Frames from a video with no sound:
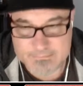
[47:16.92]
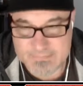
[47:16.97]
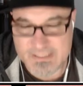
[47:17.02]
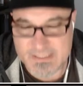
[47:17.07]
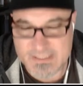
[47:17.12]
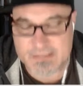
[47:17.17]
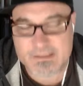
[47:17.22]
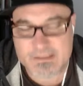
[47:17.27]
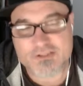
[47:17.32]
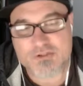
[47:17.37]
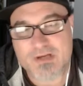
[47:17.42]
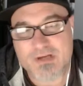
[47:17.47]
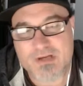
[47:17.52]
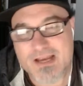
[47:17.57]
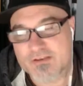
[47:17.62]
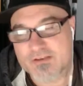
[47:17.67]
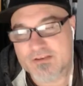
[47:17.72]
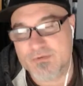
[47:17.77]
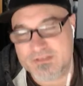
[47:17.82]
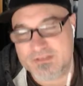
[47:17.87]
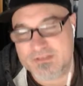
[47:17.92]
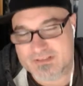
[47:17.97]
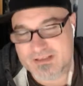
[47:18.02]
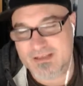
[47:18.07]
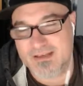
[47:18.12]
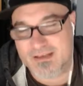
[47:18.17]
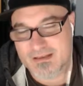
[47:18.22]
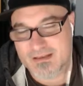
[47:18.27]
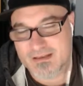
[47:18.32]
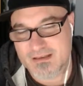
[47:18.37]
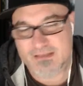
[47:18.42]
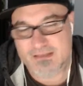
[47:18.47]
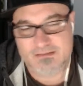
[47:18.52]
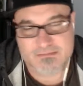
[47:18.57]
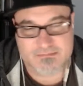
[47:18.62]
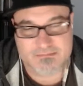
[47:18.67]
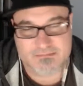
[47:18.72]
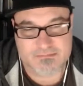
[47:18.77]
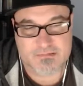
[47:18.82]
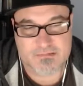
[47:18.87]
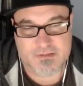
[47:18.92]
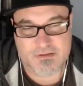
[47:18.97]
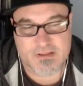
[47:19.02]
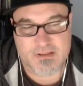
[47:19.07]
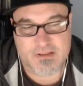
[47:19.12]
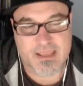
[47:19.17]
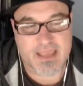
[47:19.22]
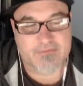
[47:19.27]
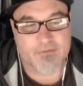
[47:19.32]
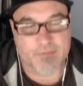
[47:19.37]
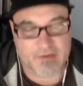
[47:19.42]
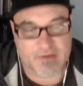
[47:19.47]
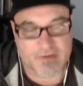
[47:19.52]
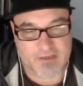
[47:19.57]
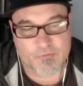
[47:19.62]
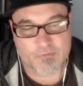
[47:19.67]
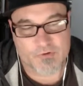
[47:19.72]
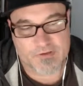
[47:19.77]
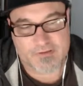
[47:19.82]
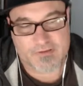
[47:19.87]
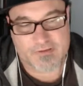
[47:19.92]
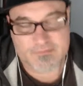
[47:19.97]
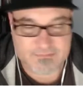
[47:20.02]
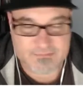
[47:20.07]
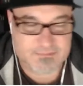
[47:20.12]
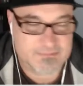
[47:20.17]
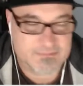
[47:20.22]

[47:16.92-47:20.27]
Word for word: Yes. I try and do it Sunday night. So they have it Monday morning.